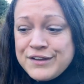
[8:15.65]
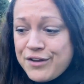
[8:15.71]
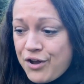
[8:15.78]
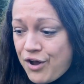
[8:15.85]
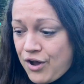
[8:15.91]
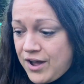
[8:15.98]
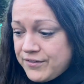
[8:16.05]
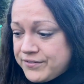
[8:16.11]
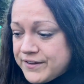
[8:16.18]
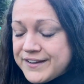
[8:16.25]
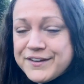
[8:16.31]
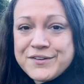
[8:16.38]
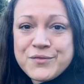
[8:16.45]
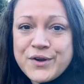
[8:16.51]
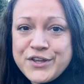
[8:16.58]
off
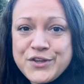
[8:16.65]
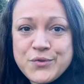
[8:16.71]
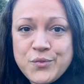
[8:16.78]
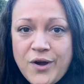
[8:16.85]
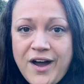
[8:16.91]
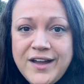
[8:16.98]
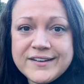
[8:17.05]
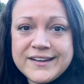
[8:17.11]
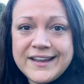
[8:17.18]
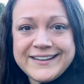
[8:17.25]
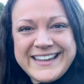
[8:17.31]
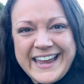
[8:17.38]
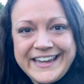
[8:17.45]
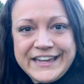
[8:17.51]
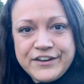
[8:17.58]
what you want,
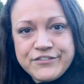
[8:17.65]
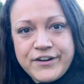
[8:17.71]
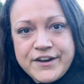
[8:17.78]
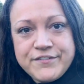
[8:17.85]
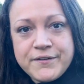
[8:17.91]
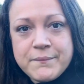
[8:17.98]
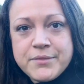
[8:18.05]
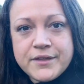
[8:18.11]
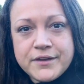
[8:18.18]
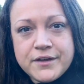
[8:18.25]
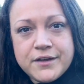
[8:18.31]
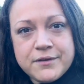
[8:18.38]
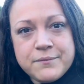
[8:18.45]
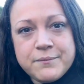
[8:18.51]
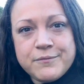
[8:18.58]
yank it right from
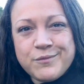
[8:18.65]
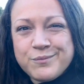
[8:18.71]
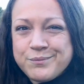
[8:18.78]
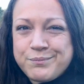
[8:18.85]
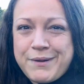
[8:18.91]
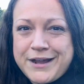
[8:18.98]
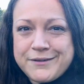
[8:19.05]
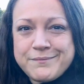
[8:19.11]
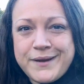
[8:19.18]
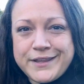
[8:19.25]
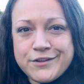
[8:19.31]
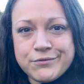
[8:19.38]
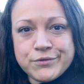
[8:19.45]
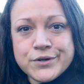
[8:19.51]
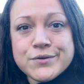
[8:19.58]
the bottom by
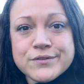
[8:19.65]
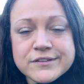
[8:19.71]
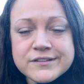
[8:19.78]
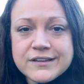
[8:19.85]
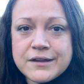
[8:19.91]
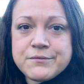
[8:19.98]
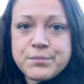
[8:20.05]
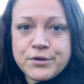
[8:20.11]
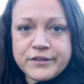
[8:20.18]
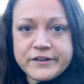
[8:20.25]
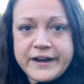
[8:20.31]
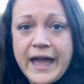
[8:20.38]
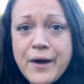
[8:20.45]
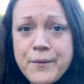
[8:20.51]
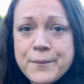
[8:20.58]
the roots and pull it
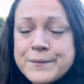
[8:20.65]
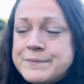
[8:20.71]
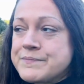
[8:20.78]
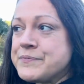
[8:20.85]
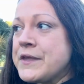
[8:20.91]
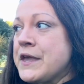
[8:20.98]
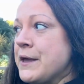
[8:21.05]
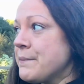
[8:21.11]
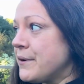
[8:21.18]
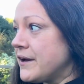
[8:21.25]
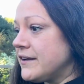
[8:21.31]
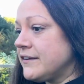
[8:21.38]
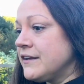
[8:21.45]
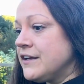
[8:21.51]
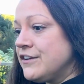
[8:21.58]
out.
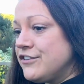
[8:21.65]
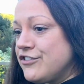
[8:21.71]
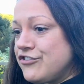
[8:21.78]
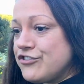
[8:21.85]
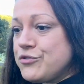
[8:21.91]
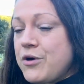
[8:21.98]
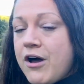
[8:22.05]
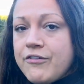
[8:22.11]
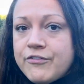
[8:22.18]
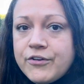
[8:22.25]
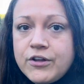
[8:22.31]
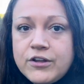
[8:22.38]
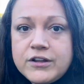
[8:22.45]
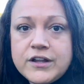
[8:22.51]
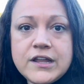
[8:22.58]
But to do a
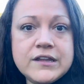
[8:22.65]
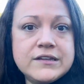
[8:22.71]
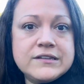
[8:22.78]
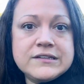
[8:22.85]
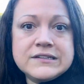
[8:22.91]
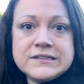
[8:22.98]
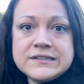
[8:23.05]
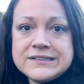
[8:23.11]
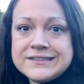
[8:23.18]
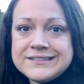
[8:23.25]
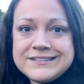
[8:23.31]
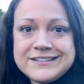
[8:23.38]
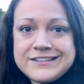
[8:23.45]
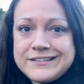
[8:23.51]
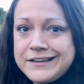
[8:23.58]
full
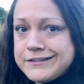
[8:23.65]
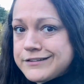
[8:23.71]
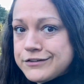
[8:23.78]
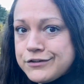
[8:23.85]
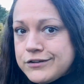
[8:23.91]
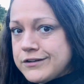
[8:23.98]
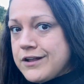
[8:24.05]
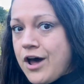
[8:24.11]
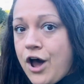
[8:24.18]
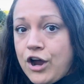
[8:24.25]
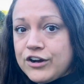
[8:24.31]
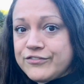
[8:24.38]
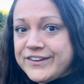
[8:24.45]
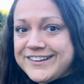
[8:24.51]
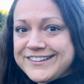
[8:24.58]
seasonal
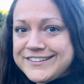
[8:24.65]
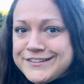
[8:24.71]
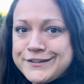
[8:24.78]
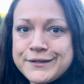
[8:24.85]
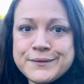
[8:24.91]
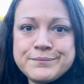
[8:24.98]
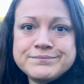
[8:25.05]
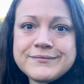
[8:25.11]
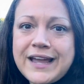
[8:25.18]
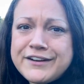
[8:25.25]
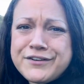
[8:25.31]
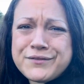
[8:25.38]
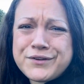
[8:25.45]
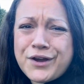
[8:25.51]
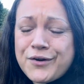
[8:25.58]
harvest, I
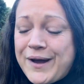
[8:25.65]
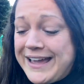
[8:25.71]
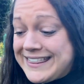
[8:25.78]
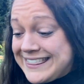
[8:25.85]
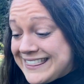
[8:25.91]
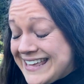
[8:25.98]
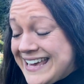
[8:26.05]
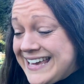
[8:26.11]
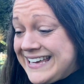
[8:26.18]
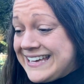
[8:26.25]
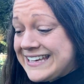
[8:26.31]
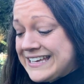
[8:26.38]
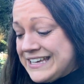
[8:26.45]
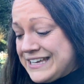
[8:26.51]
don't know. I think